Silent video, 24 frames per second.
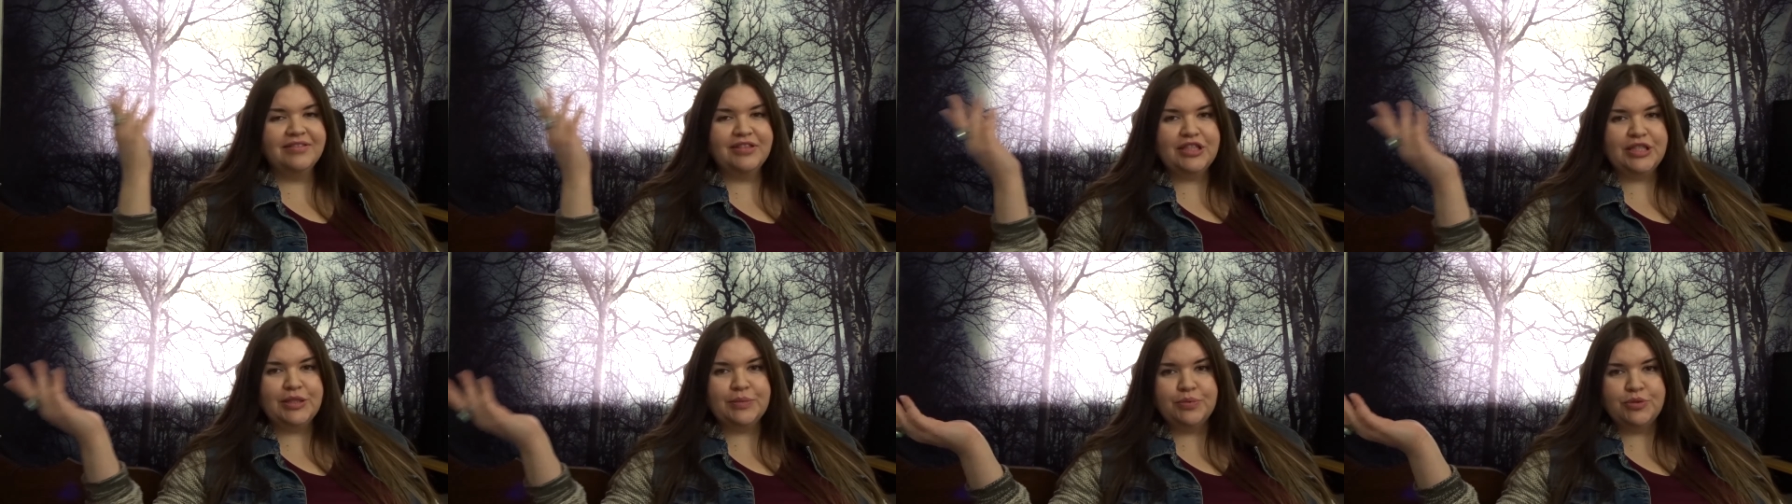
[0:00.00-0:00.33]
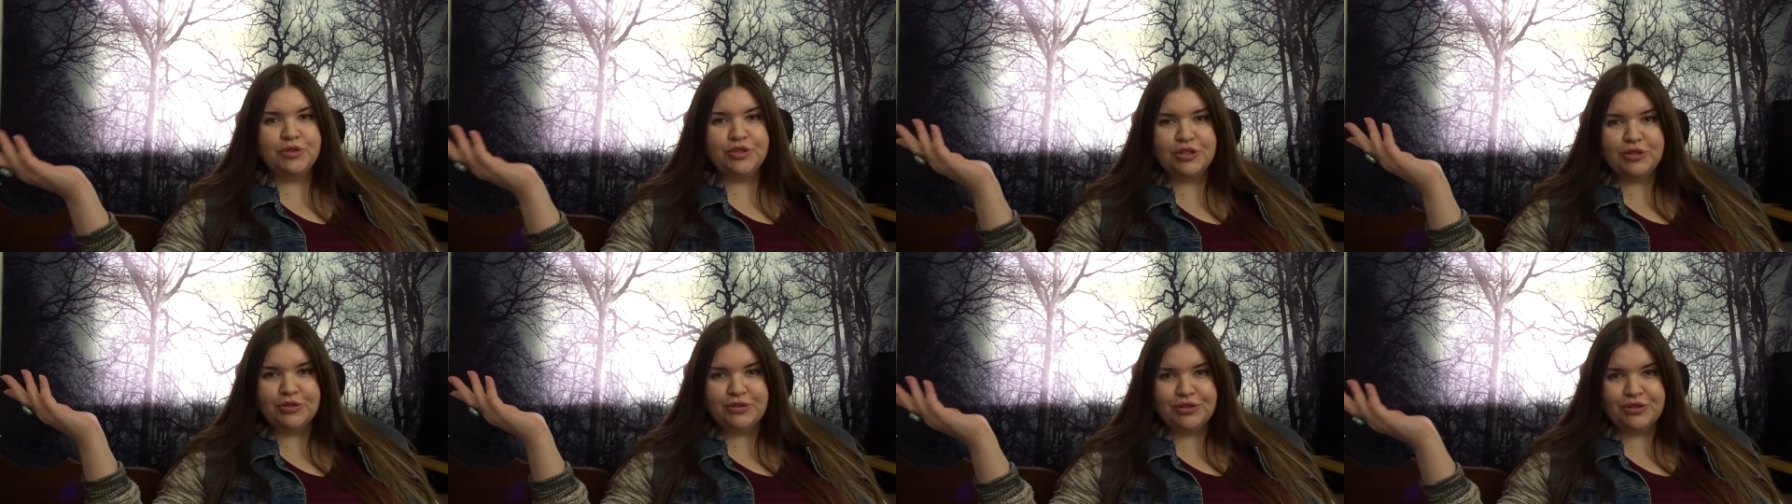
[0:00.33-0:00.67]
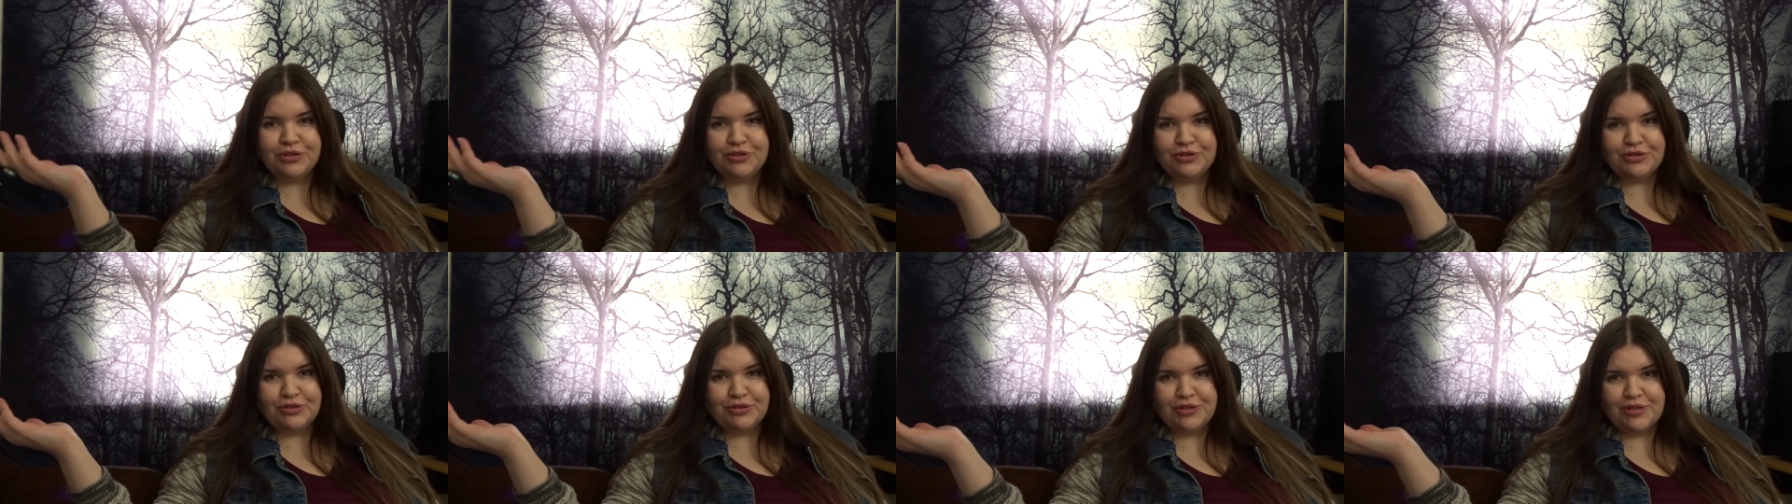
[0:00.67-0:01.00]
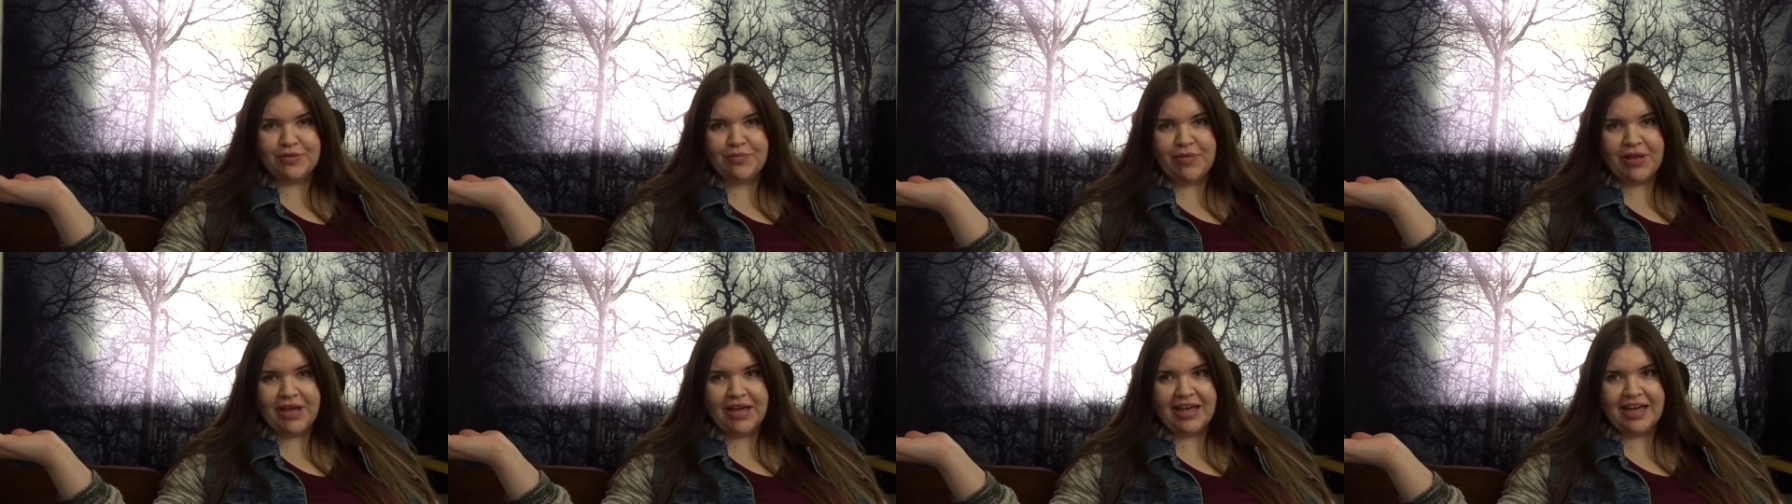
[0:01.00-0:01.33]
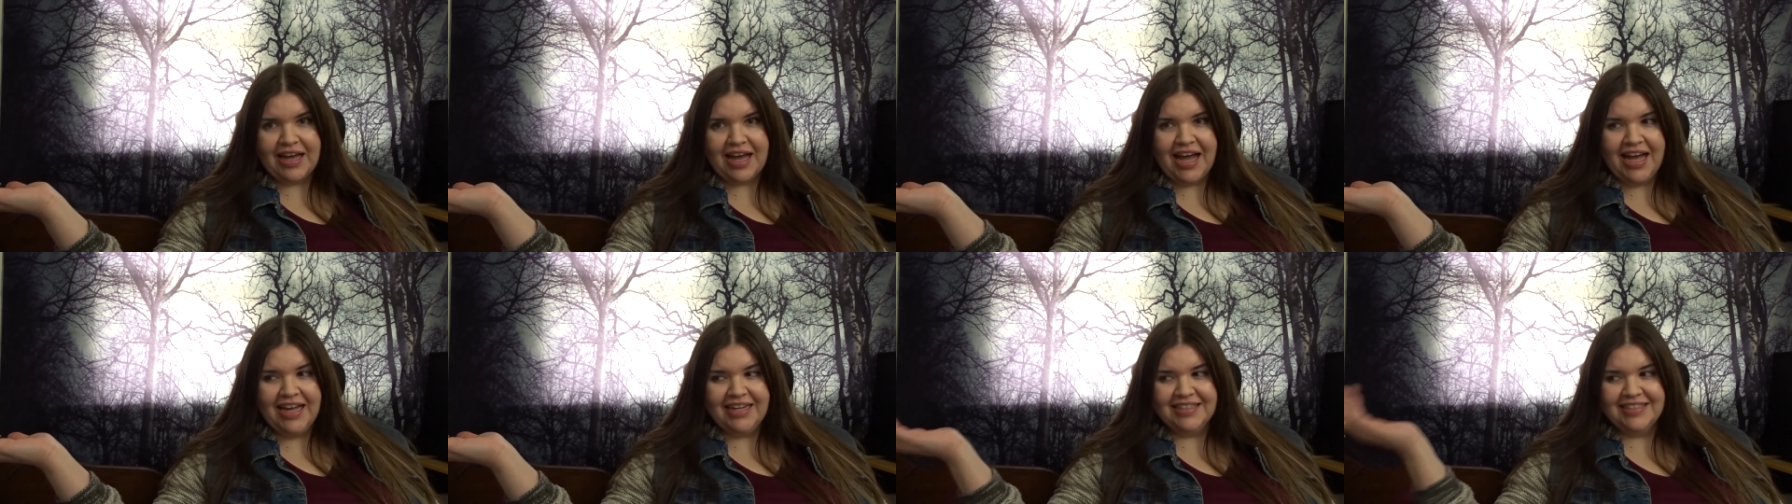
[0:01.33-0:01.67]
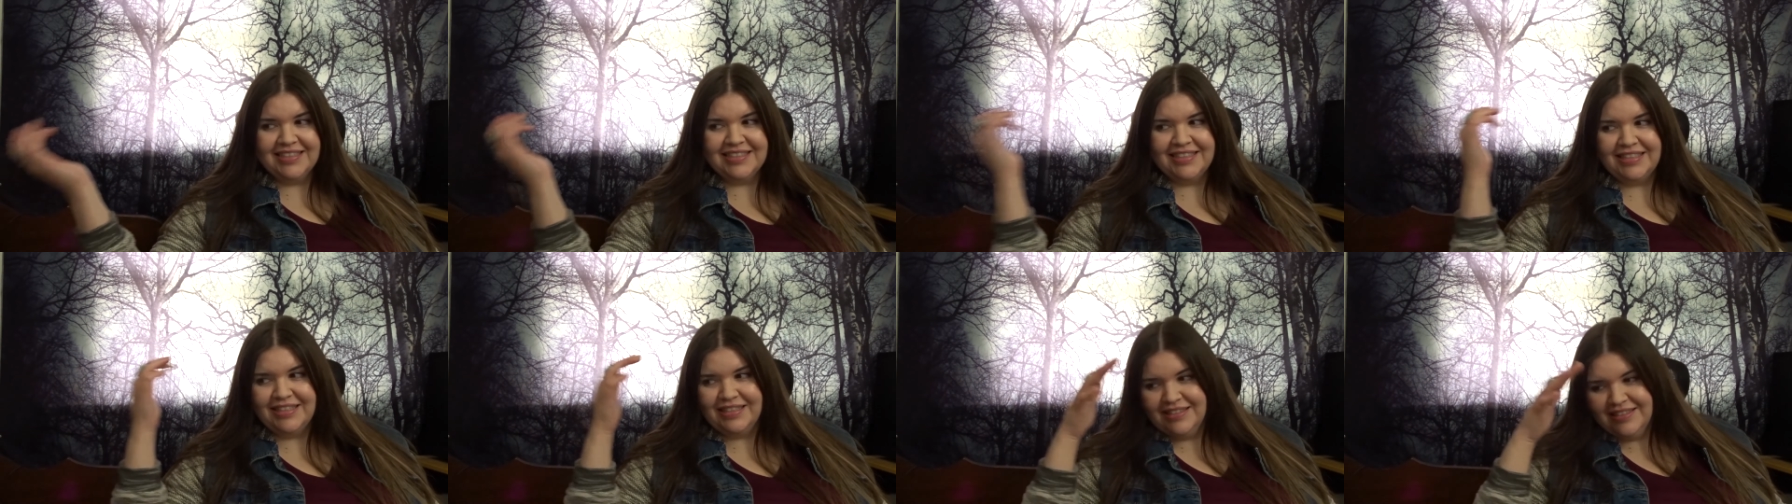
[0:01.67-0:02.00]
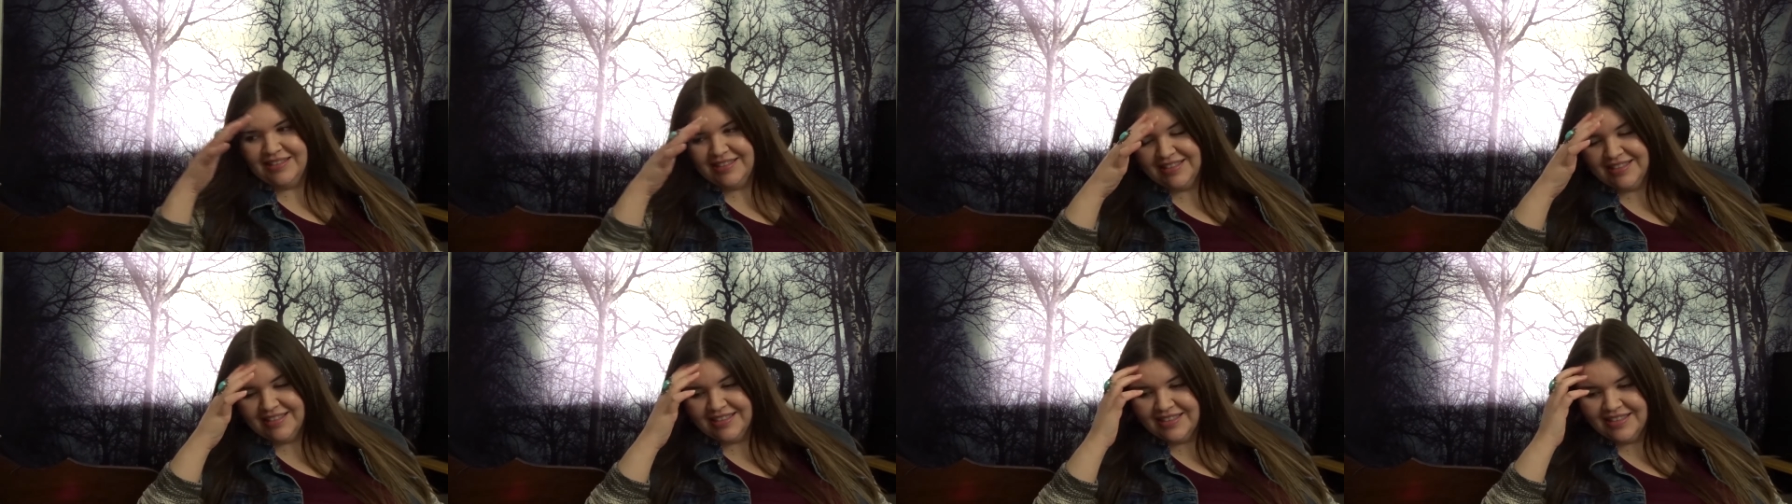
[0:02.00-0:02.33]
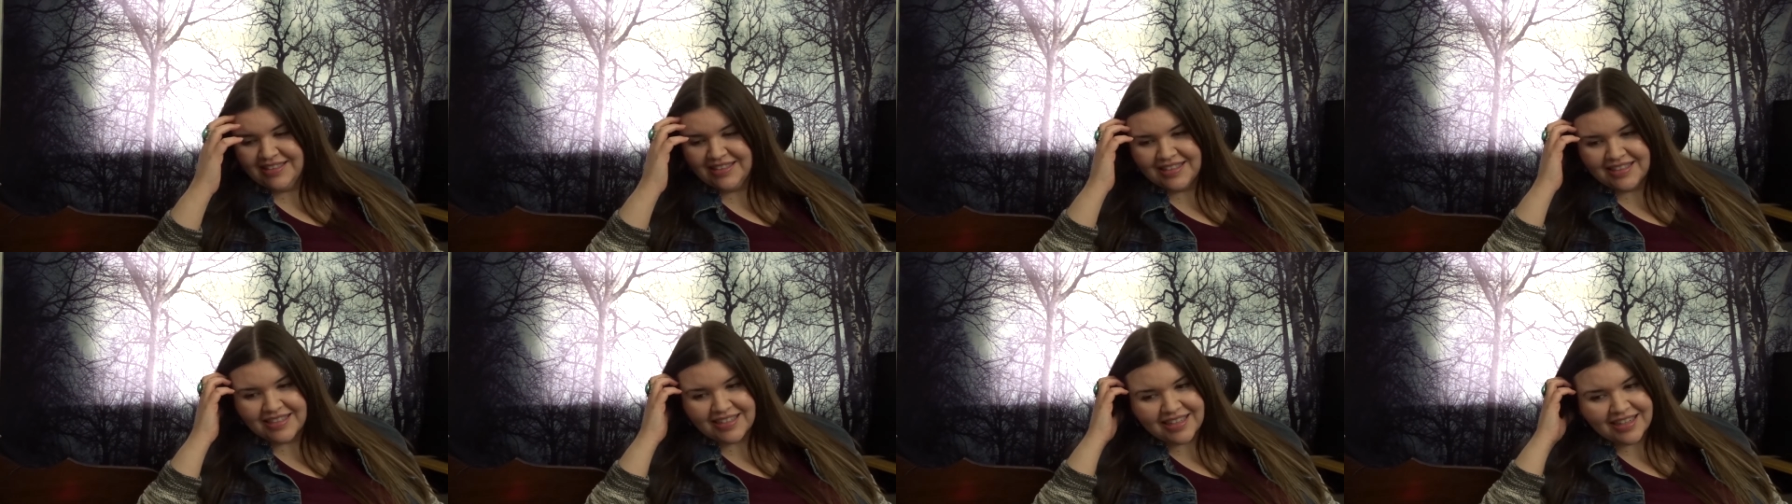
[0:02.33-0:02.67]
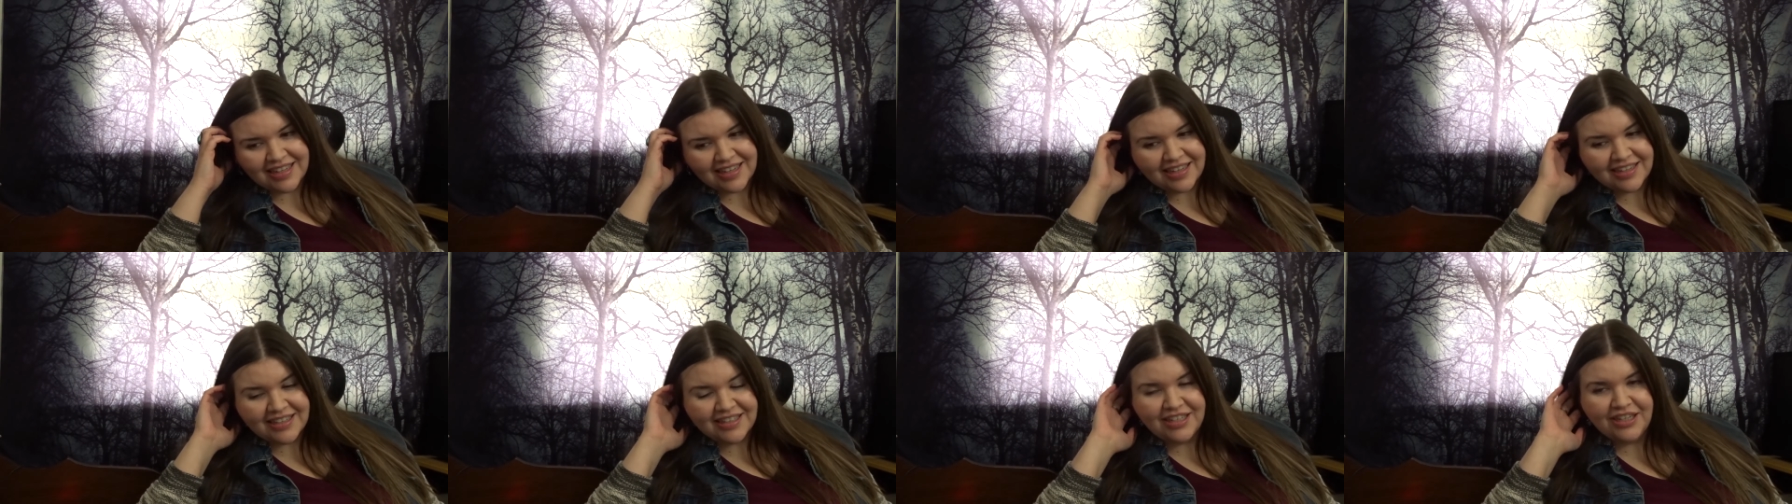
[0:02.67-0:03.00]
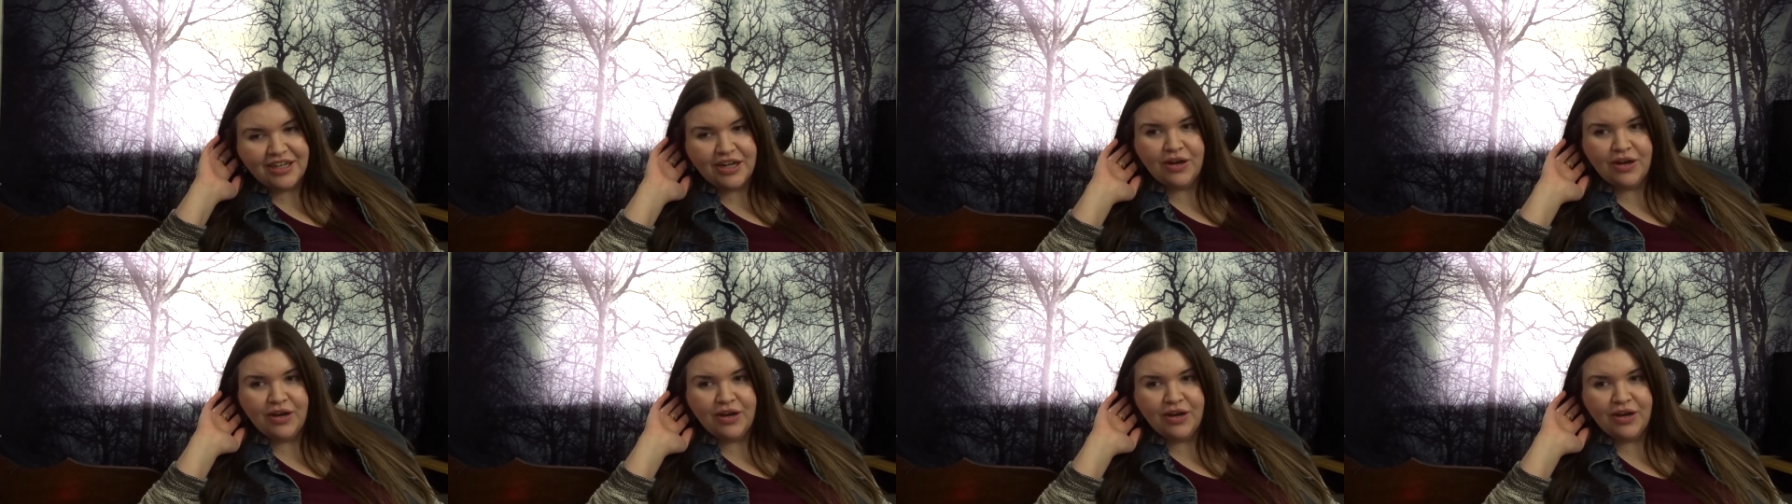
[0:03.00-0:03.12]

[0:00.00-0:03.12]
the producers or something got, you